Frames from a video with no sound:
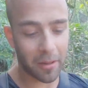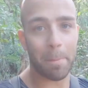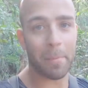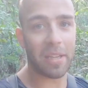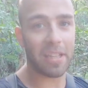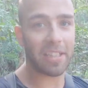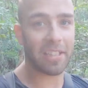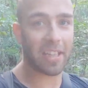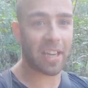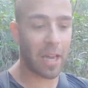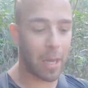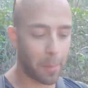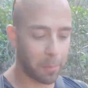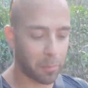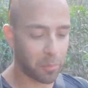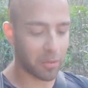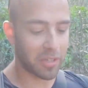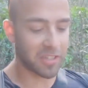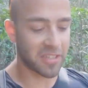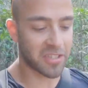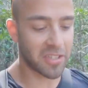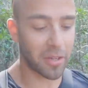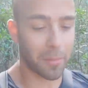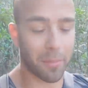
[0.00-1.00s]
meeting up
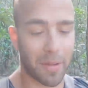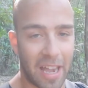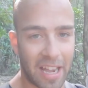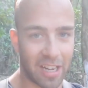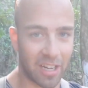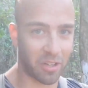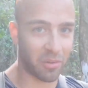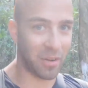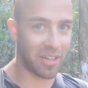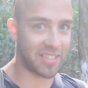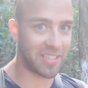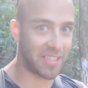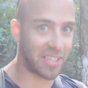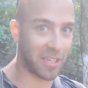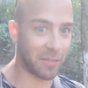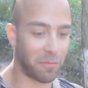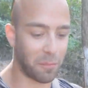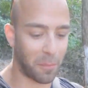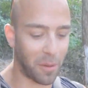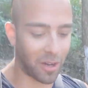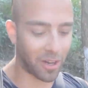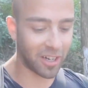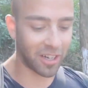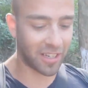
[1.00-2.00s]
with some aggressive
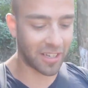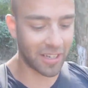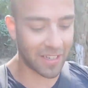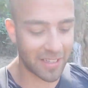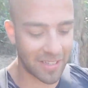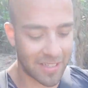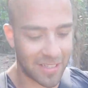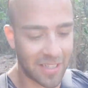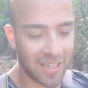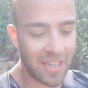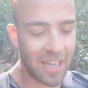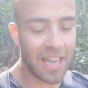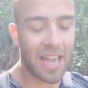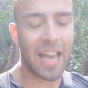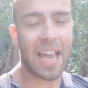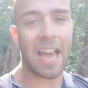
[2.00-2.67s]
monkeys,